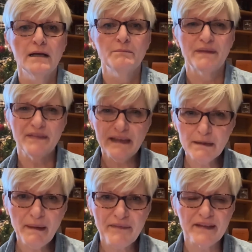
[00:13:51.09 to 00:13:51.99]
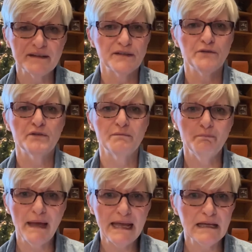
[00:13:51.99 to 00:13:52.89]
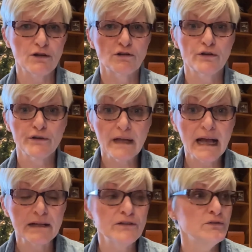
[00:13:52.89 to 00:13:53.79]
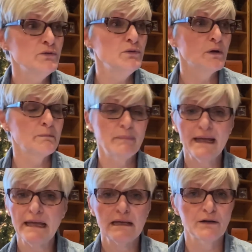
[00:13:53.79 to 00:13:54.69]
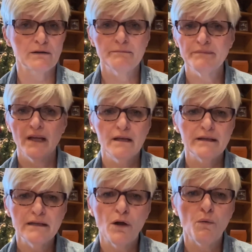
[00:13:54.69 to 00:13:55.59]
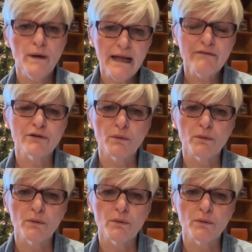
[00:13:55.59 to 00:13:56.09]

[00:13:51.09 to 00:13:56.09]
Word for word: But think about things that you could make or learn how to do or bake or, you know, whatever.